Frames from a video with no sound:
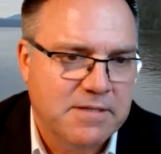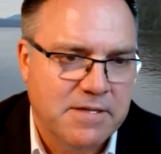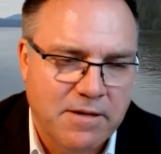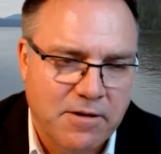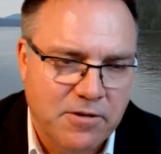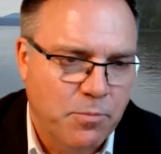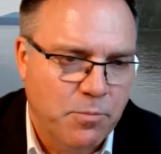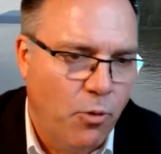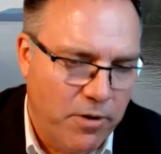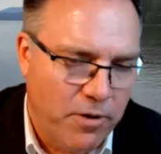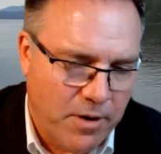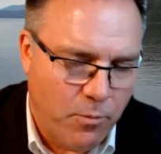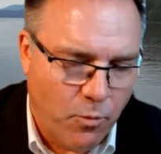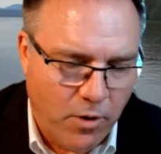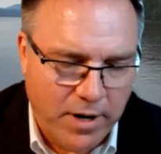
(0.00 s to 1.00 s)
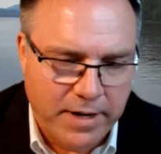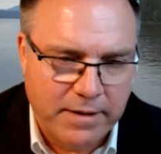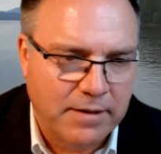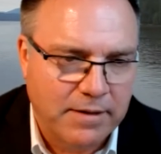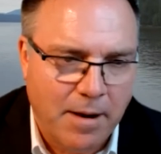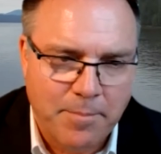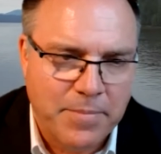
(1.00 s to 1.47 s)
and there's more than one
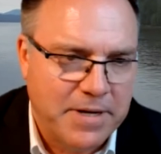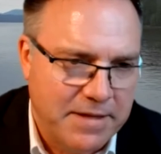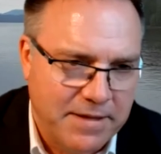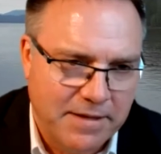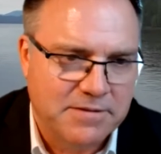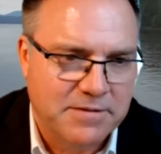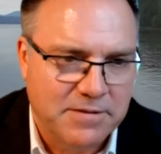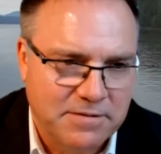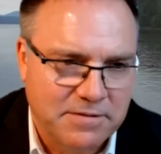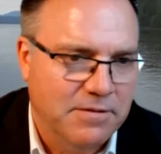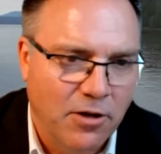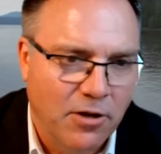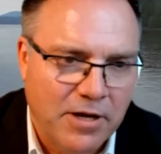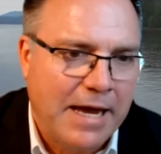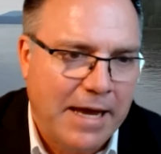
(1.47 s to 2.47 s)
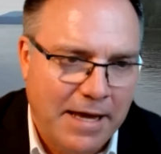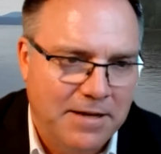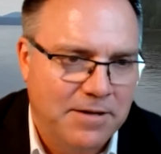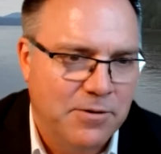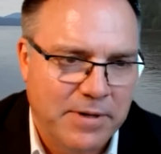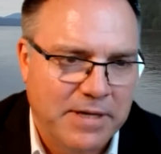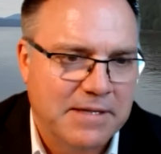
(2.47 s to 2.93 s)
company that's looking at
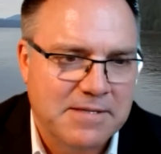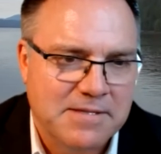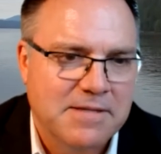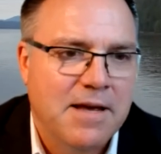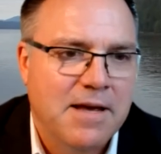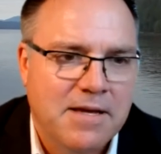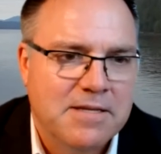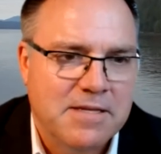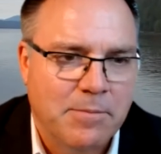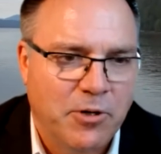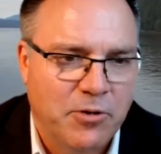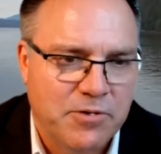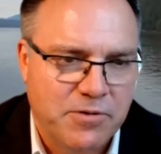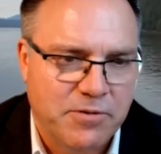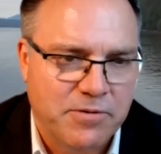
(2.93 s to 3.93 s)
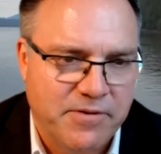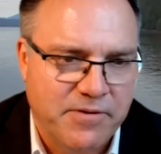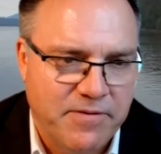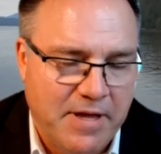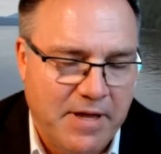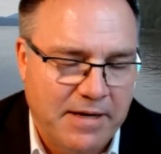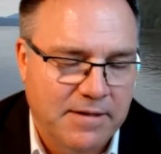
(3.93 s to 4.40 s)
doing this similar sorts of
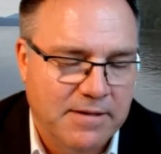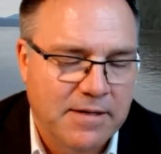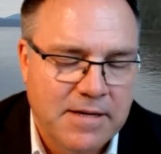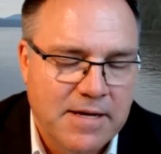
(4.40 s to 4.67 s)
thing,